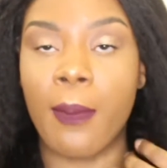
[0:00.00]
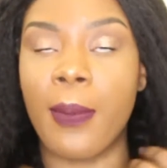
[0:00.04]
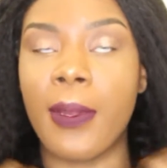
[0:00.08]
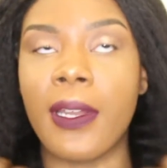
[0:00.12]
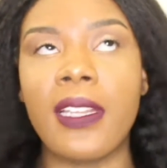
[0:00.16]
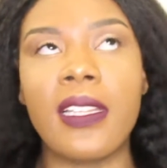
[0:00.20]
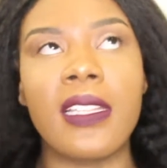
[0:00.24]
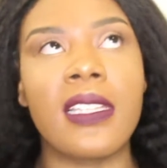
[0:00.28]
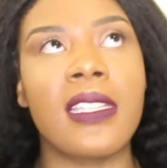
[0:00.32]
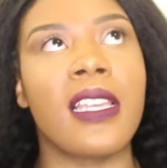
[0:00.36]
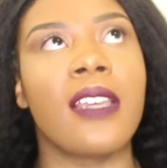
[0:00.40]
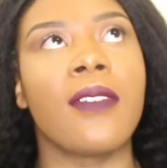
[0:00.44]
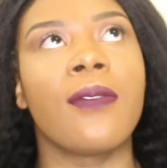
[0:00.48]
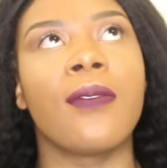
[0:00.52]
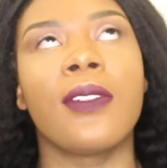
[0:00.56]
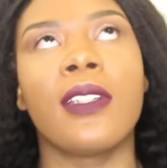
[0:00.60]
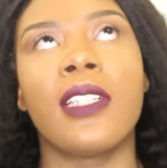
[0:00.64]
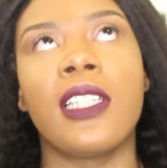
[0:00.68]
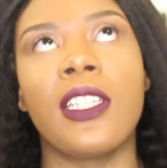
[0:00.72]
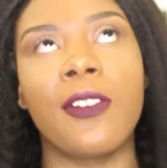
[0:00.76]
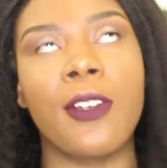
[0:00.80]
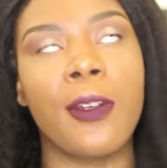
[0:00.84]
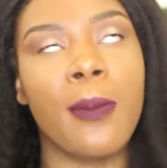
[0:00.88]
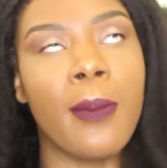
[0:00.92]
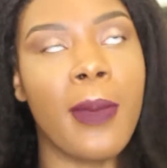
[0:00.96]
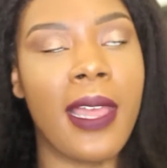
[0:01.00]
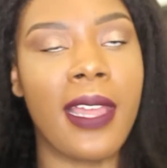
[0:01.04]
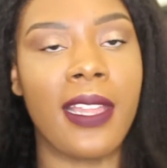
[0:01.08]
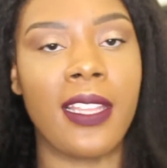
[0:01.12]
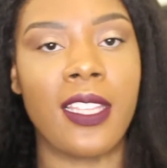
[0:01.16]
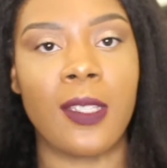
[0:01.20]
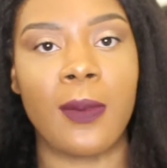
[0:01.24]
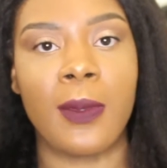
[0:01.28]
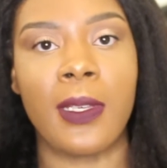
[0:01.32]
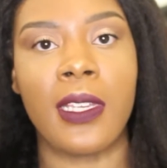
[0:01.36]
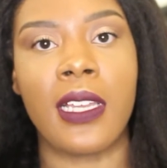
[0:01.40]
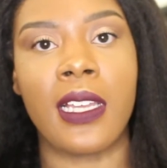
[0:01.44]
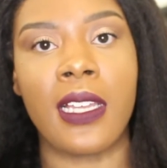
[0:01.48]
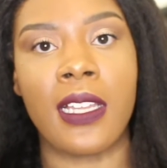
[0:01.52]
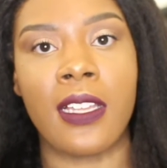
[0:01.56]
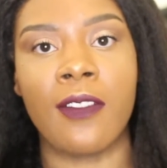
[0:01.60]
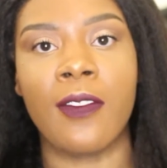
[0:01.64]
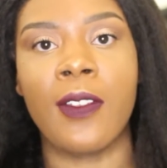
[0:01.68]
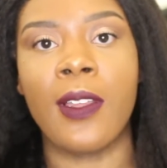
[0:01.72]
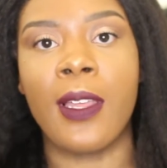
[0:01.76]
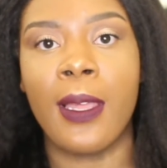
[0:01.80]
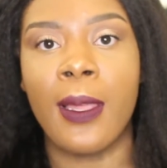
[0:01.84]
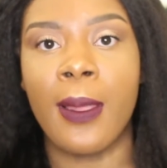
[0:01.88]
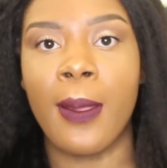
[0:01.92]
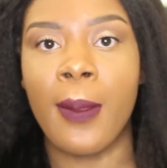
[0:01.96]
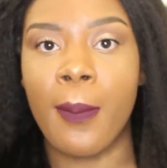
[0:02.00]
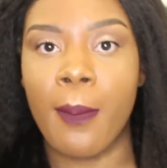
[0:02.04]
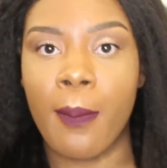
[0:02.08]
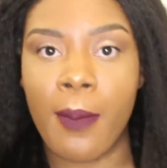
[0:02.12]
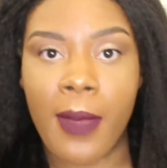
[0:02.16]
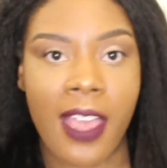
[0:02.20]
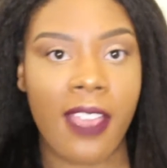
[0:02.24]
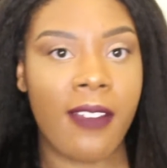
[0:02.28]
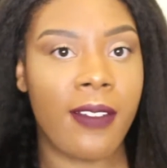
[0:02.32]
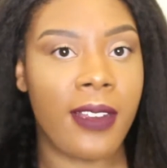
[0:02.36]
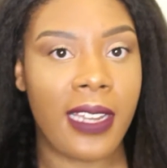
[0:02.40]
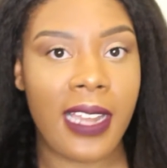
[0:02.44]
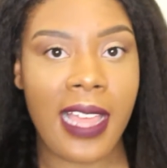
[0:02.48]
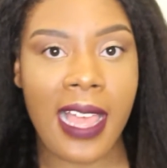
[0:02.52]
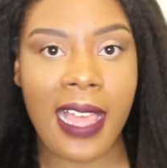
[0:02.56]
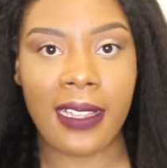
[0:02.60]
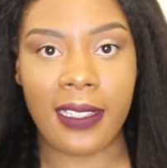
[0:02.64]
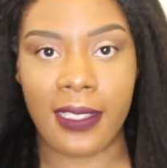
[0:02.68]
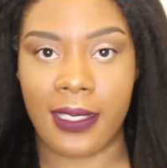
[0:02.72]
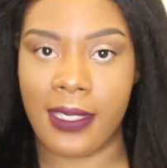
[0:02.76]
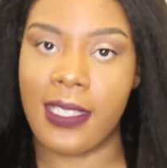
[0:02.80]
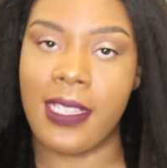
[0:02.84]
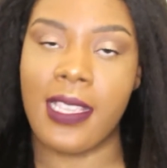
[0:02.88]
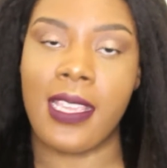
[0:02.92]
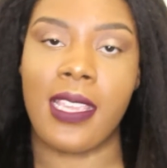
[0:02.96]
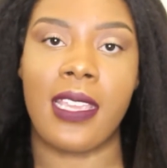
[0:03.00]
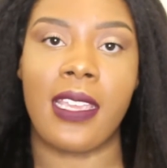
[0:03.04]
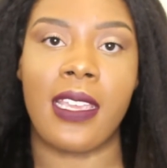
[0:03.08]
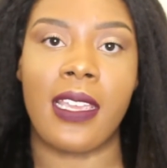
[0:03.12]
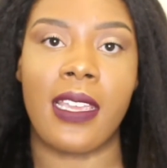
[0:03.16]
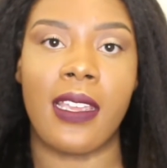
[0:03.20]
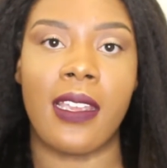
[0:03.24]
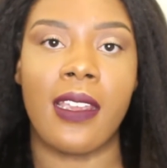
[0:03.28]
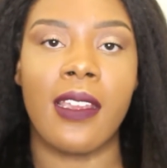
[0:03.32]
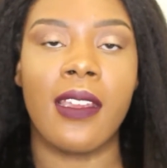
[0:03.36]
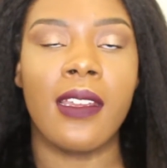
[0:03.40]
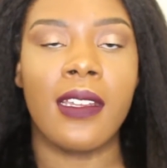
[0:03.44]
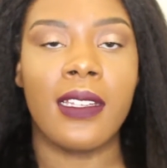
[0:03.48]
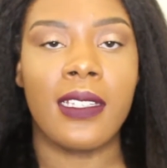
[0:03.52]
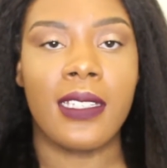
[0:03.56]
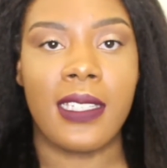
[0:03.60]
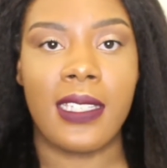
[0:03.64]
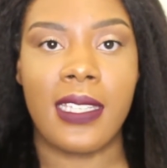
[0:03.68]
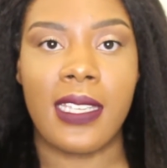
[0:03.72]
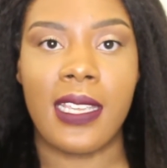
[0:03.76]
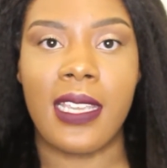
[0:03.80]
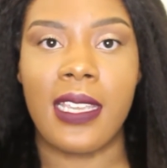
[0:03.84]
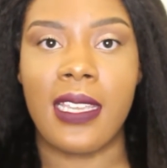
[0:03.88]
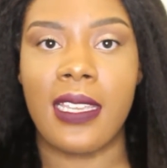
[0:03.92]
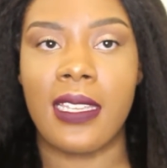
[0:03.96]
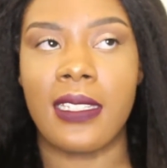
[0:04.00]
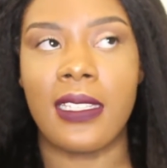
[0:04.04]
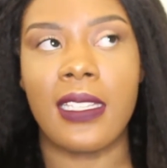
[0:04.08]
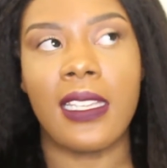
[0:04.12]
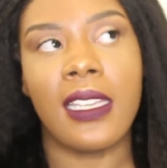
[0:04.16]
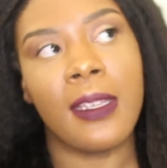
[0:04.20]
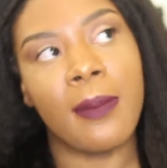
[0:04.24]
But it definitely reminds me of my relaxed hair days.